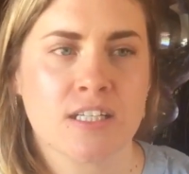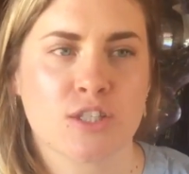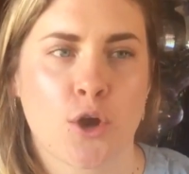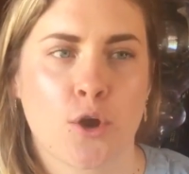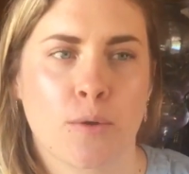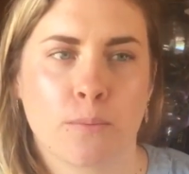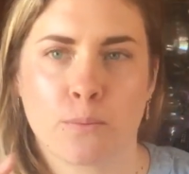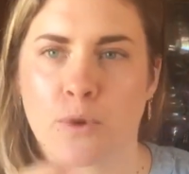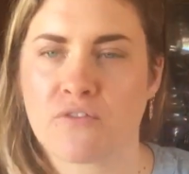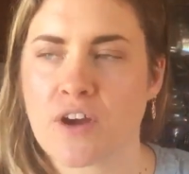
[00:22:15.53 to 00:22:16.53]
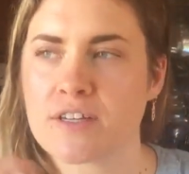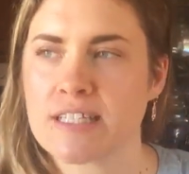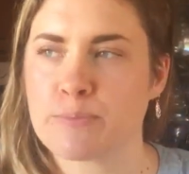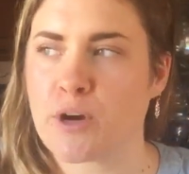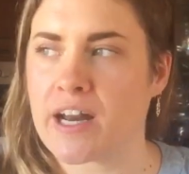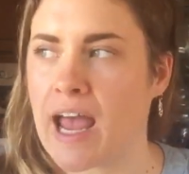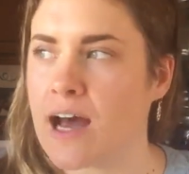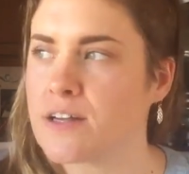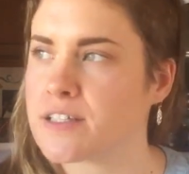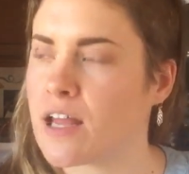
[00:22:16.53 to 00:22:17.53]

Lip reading: So we're very spread out,